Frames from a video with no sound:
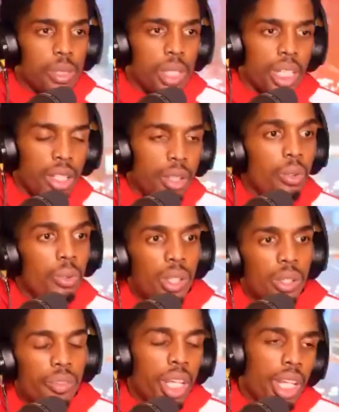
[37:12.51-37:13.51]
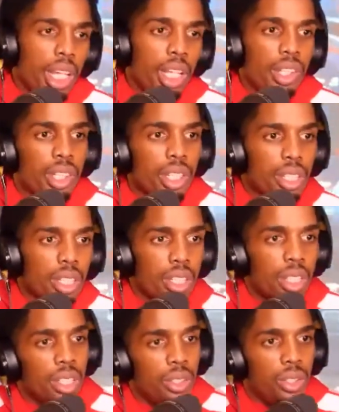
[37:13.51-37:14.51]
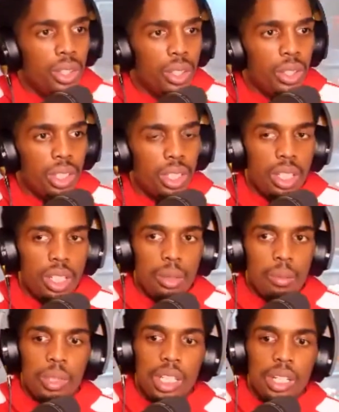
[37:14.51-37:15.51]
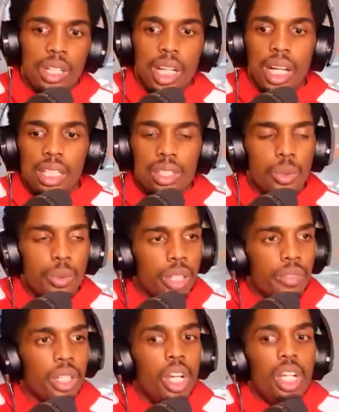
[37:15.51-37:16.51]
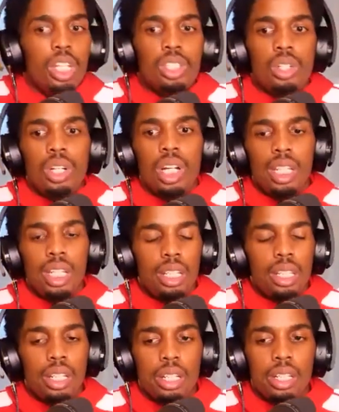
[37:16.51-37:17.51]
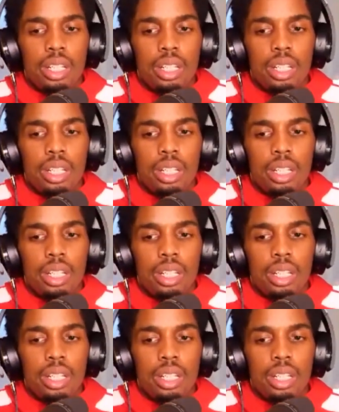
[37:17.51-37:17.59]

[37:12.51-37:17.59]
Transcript: Like, yo, we go vacation there, you know, um, Canary Islands or whatever. So I get there,